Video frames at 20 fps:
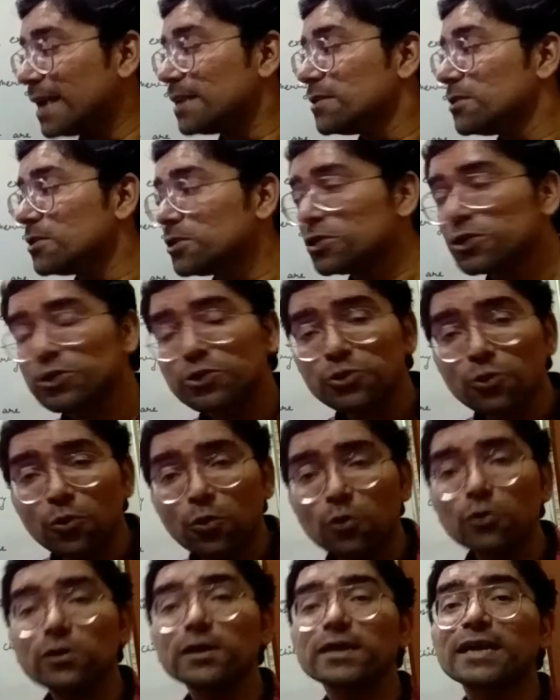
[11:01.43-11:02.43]
at the
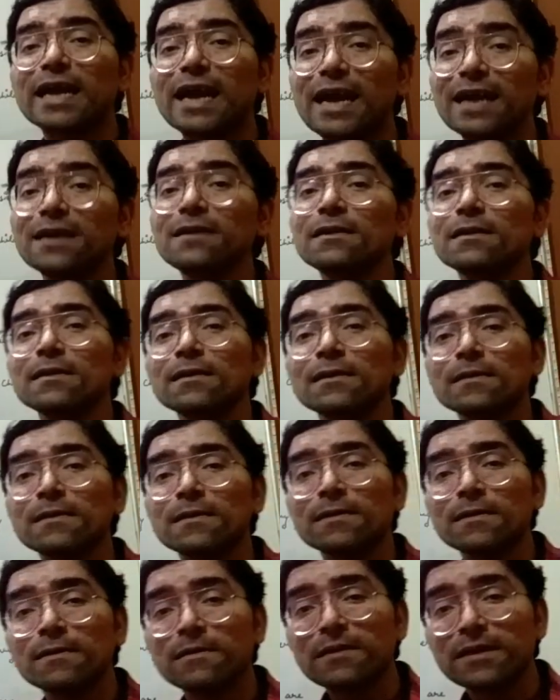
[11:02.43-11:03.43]
shore can
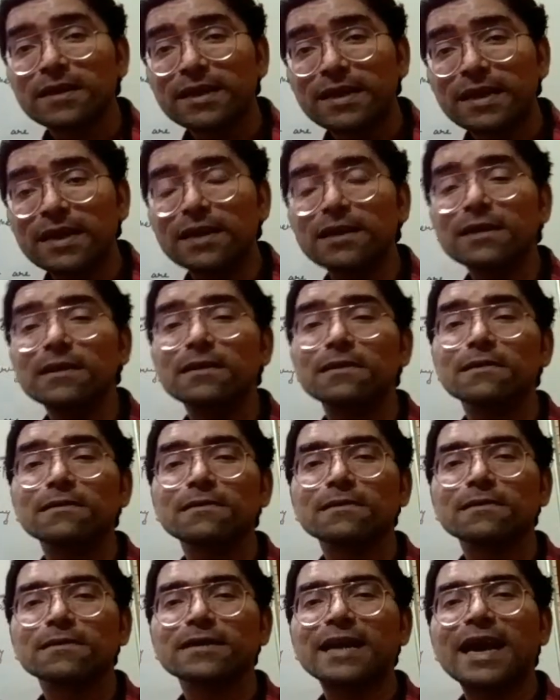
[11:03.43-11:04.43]

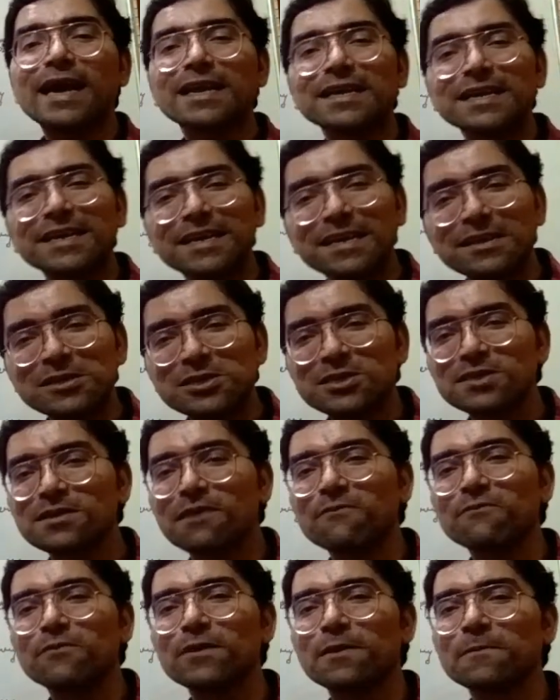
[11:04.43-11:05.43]
kill
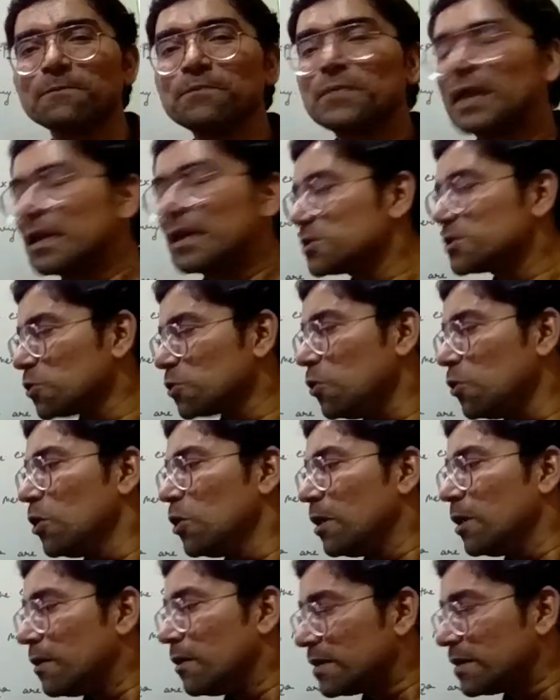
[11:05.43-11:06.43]
someone.
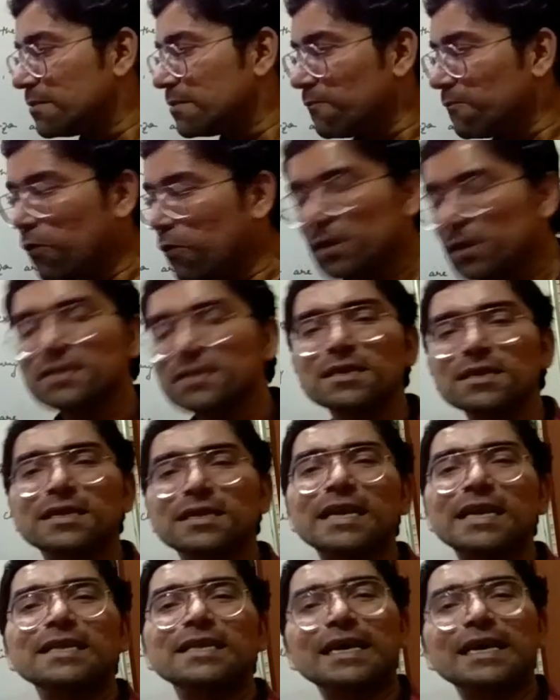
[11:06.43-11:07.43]
So what is the
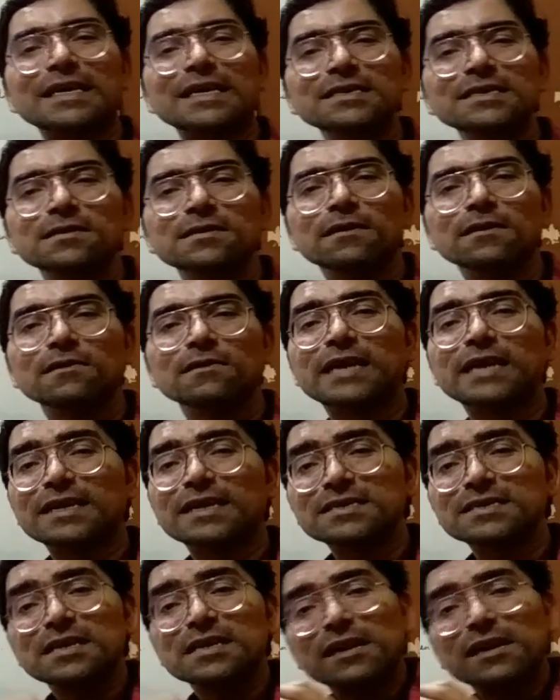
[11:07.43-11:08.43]
thing that is
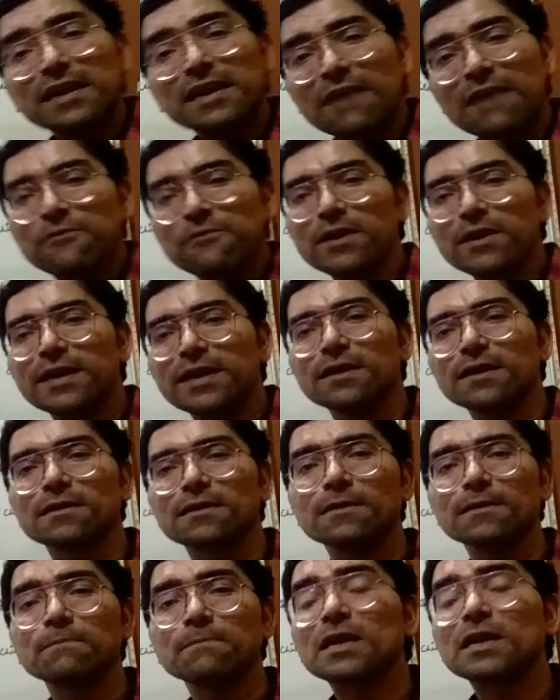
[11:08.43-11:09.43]
referred
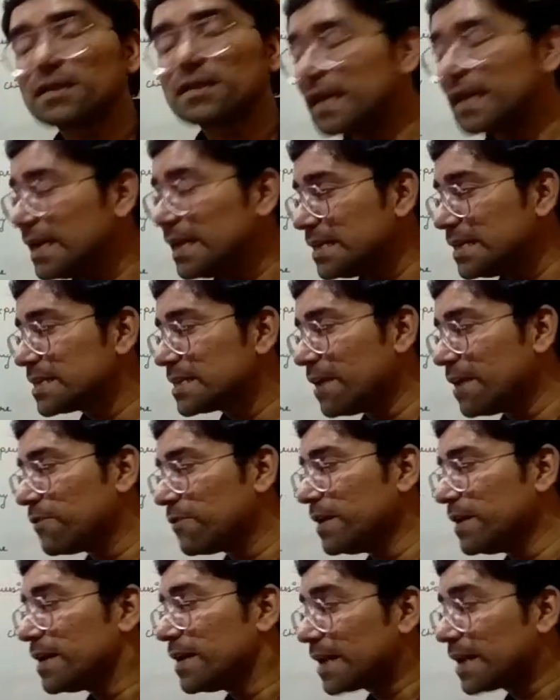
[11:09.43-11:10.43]
here? The thing is
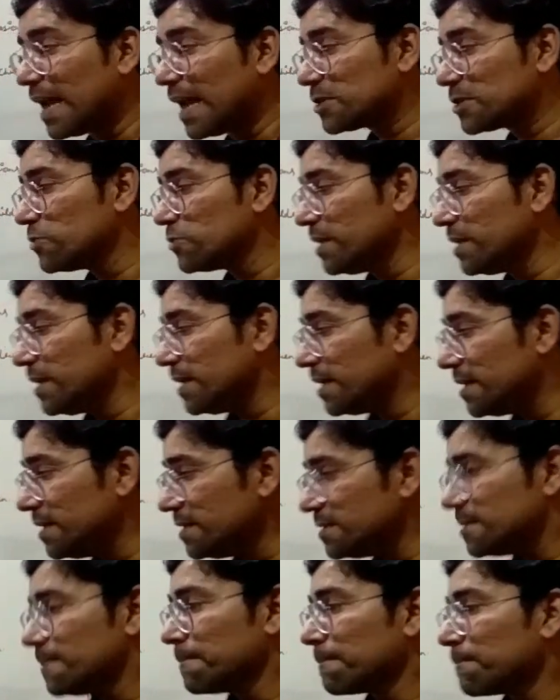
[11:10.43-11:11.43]
referred here actually
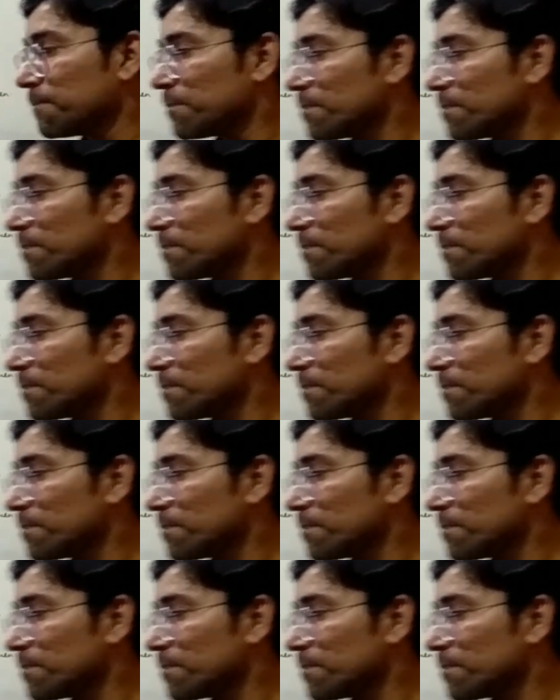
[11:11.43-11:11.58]
is